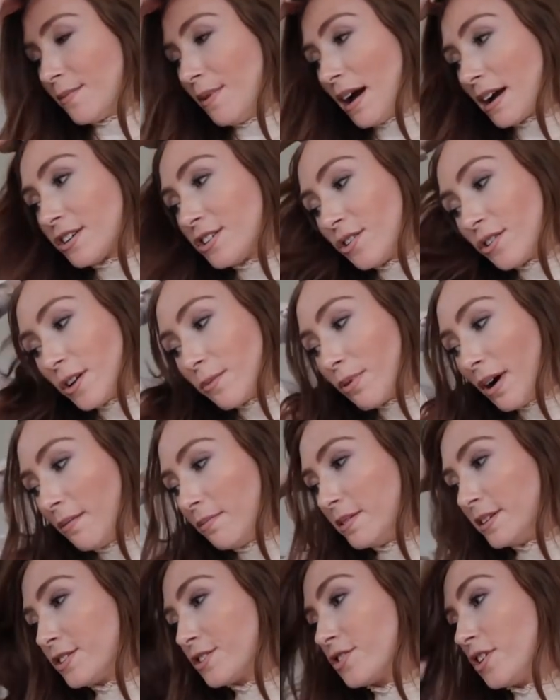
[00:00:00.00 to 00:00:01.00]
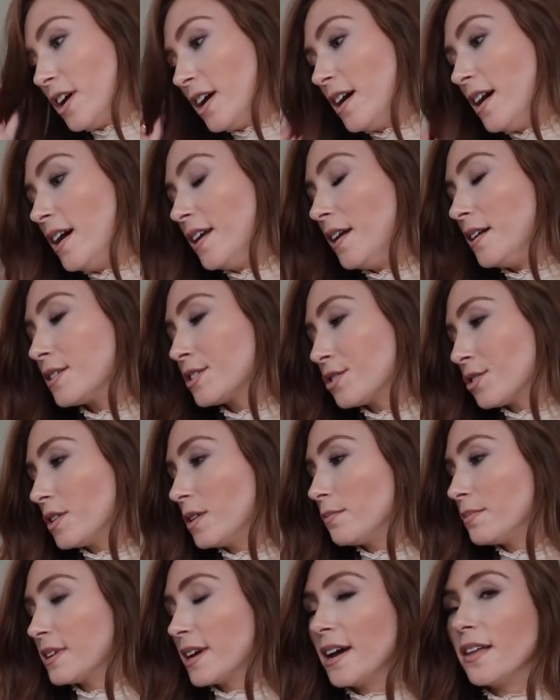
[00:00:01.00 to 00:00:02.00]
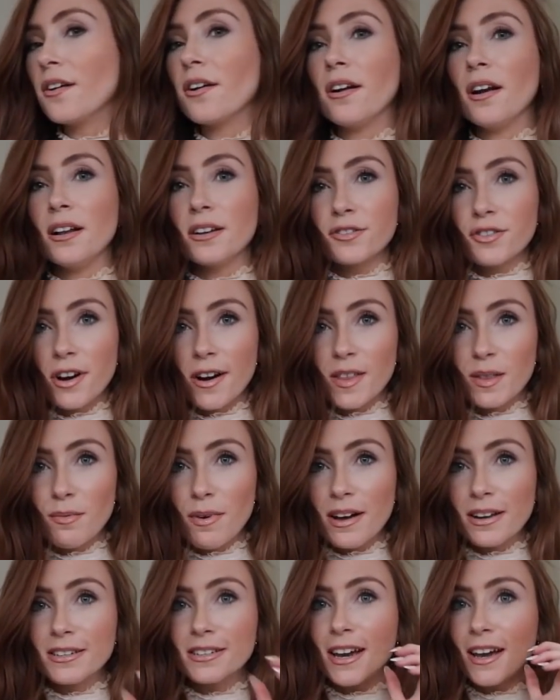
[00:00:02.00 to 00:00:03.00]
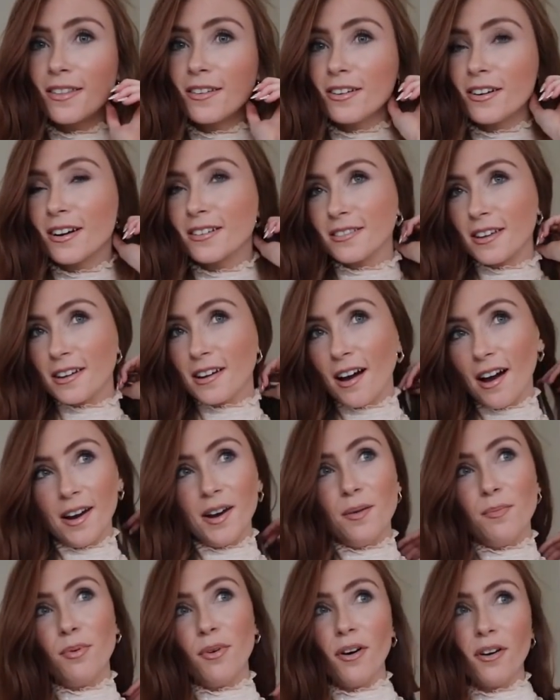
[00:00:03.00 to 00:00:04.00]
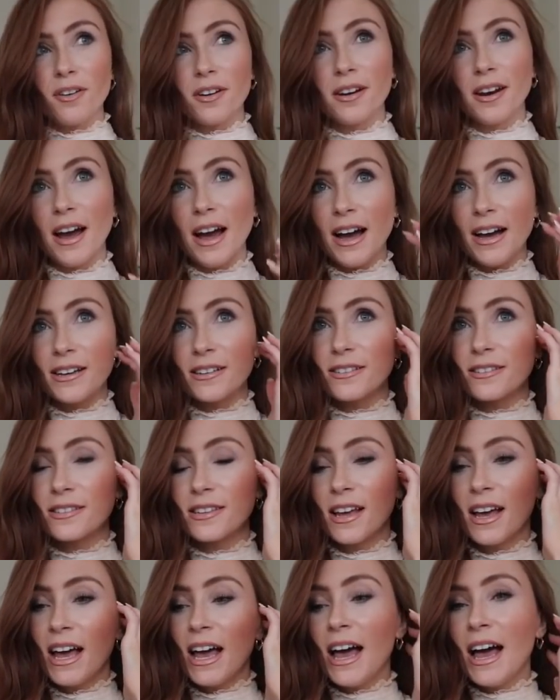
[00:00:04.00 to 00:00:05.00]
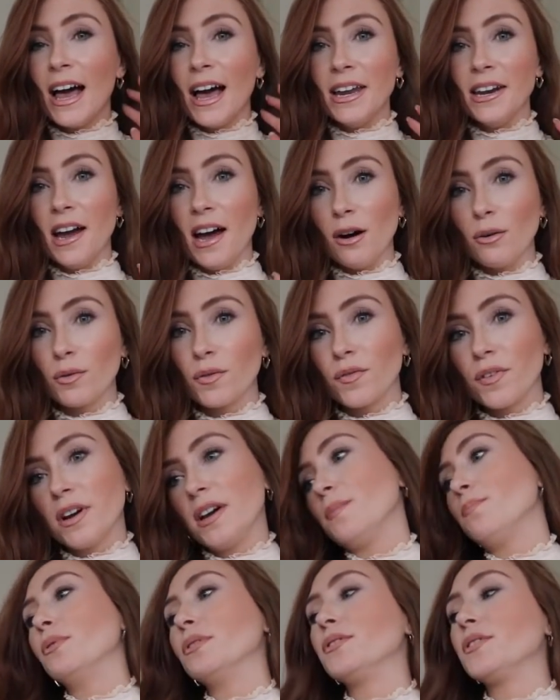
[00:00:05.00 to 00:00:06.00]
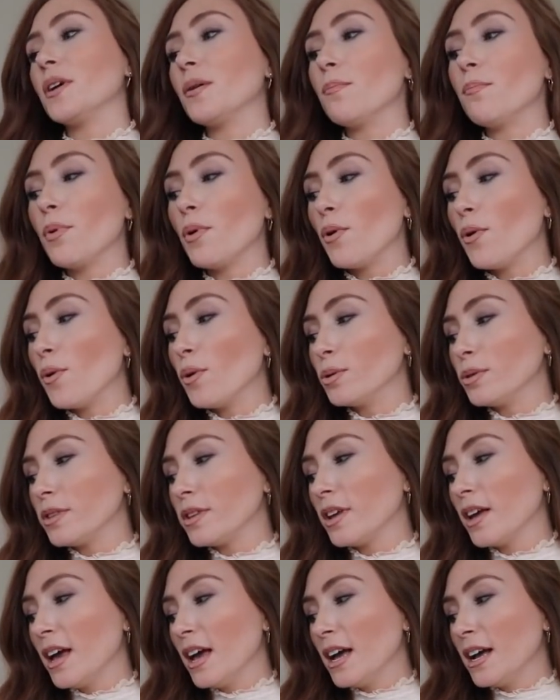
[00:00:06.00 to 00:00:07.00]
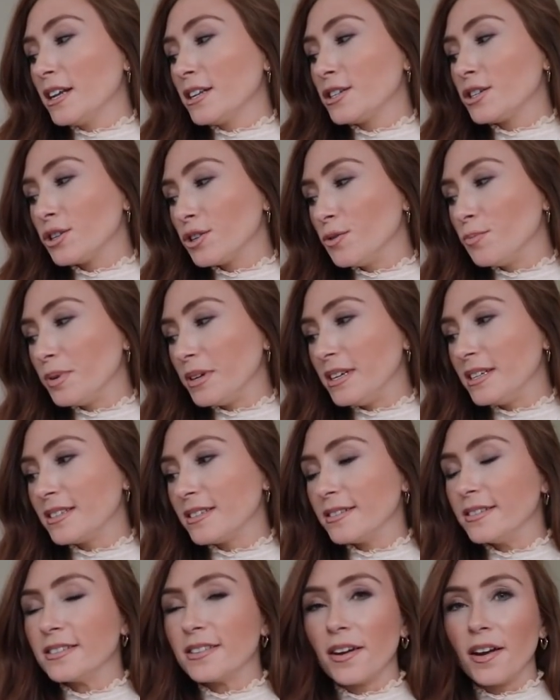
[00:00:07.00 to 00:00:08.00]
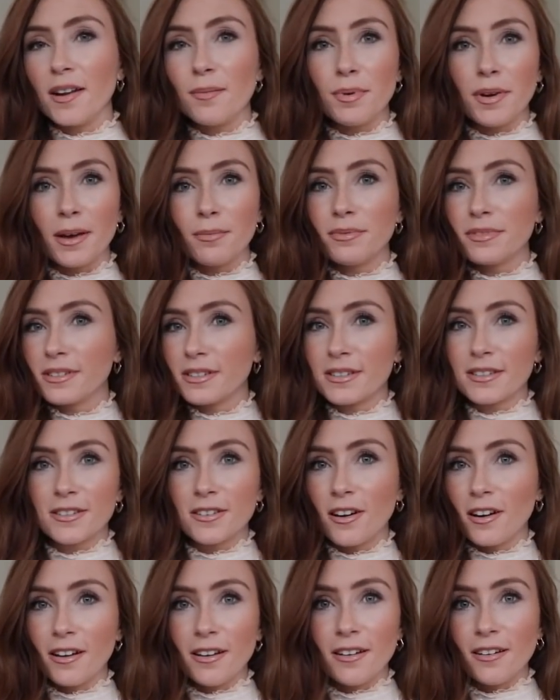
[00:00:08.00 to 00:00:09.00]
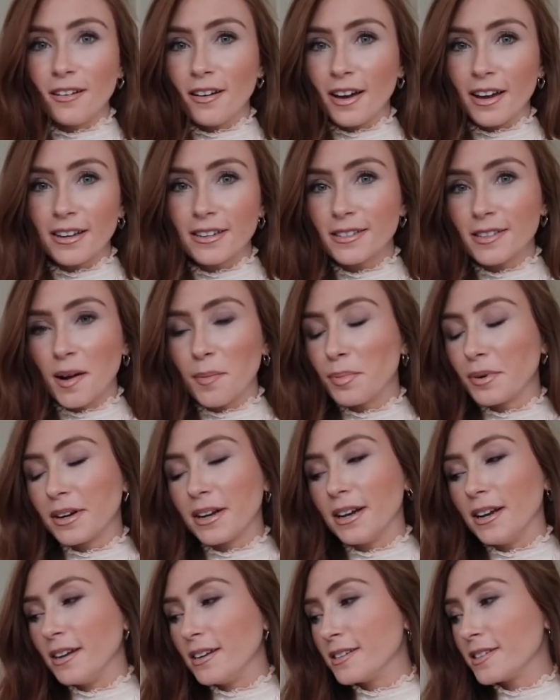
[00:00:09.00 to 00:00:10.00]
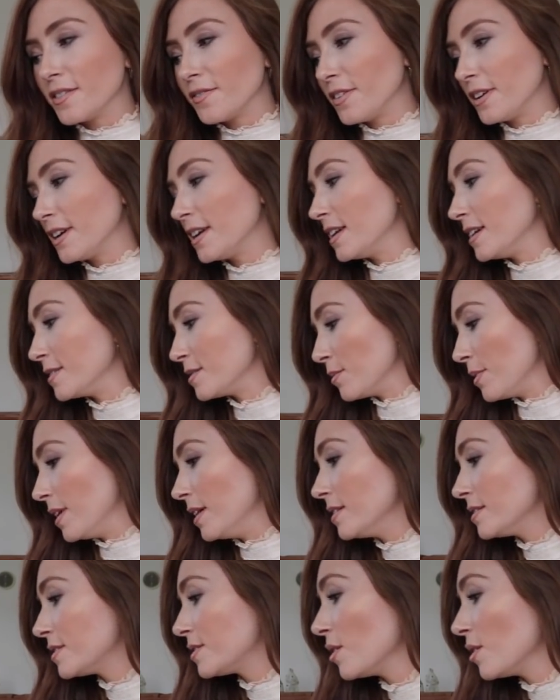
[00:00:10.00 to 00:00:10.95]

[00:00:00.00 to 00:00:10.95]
I'm actually going to probably try on, I'll show you them together and I'll try them on together, because I kind of bought it as an outfit, but they're both two pieces that I'll be able to style like separately and differently as well.